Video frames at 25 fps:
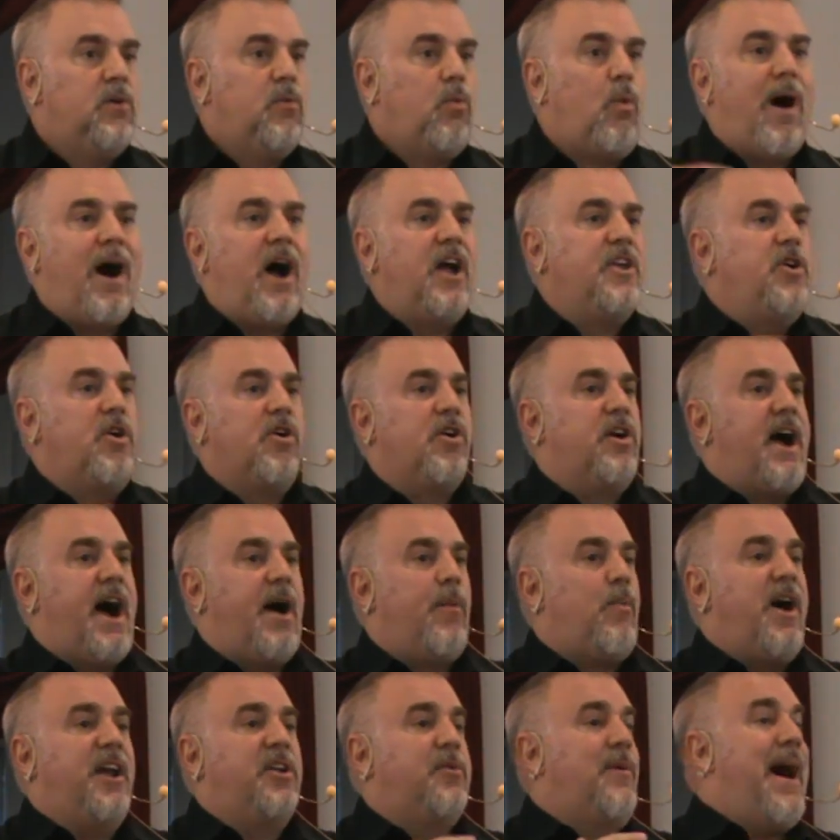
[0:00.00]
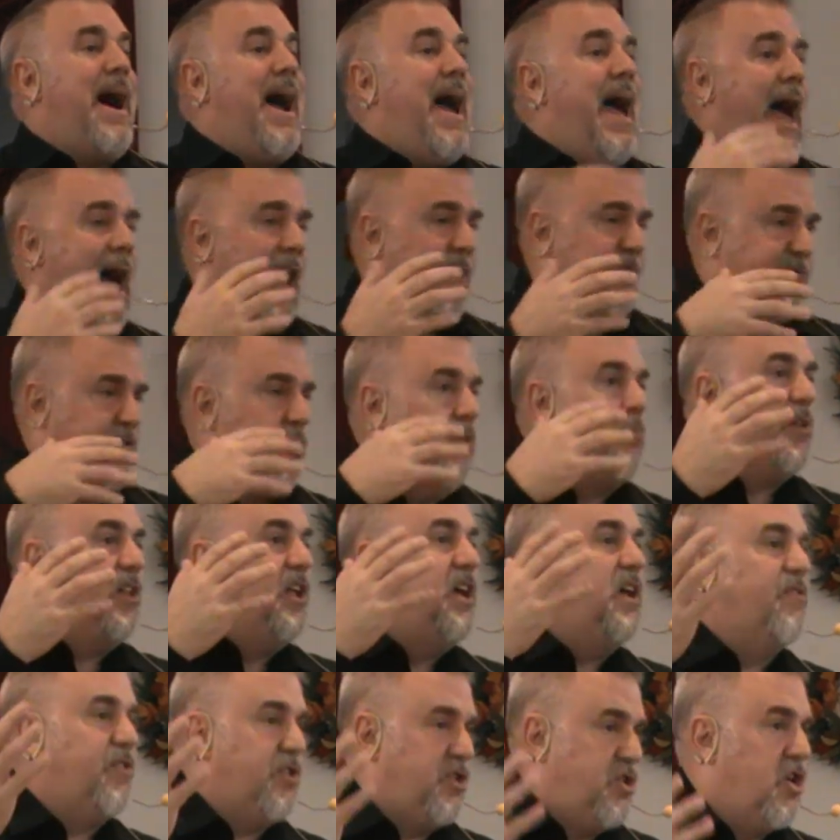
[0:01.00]
Why your God? Why do I have to
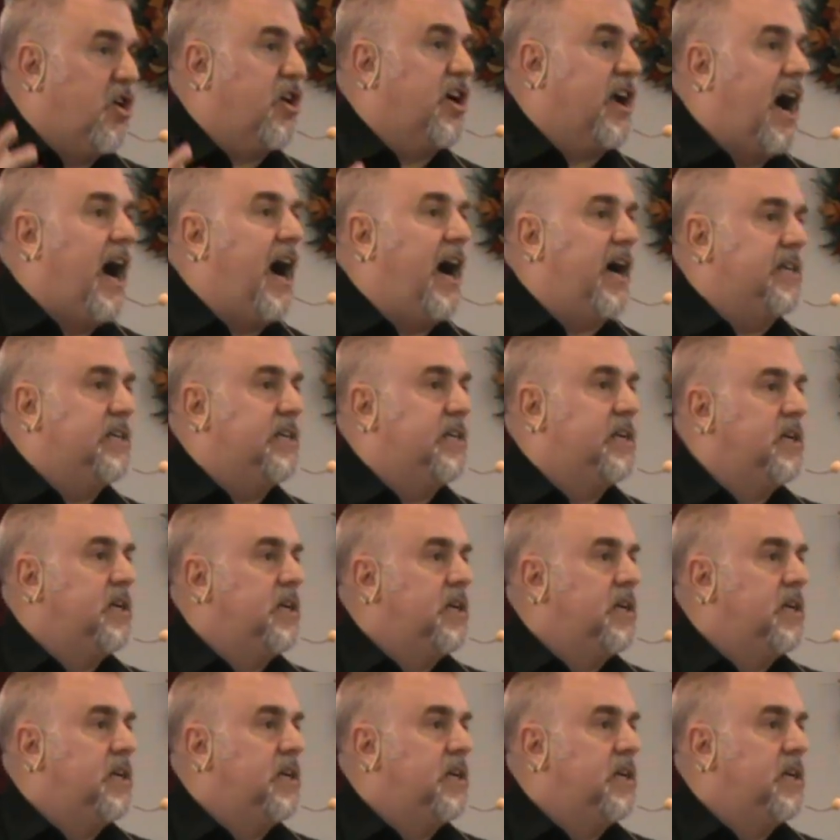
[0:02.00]
believe in your God?